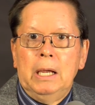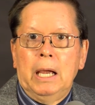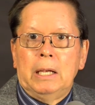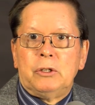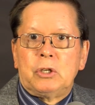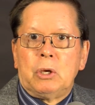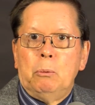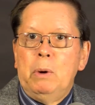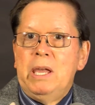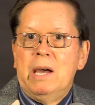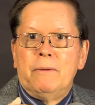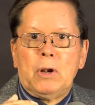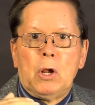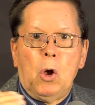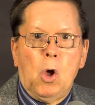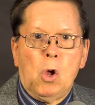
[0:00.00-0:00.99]
And so we
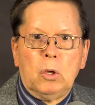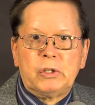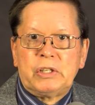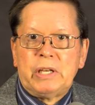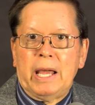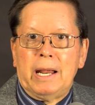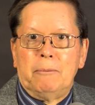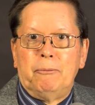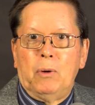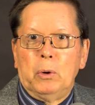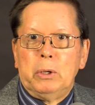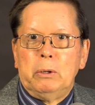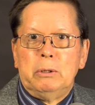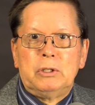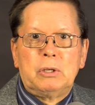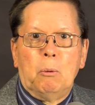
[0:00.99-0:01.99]
have it all set up for
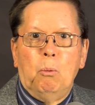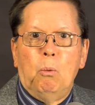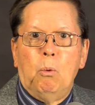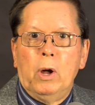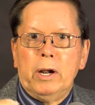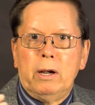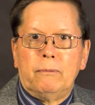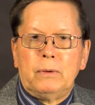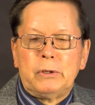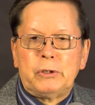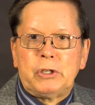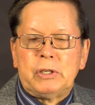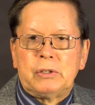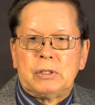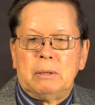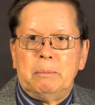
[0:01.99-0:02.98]
you. It's a wonderful
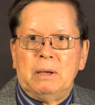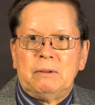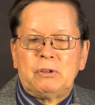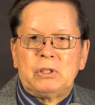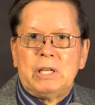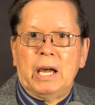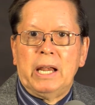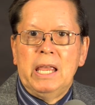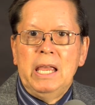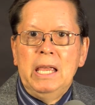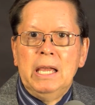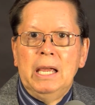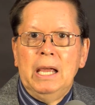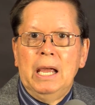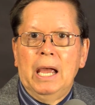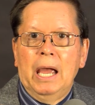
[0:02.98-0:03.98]
system of study,
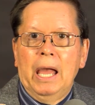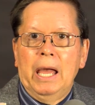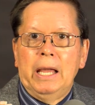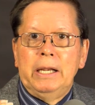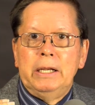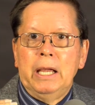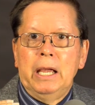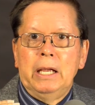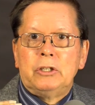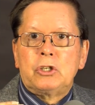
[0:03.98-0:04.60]
and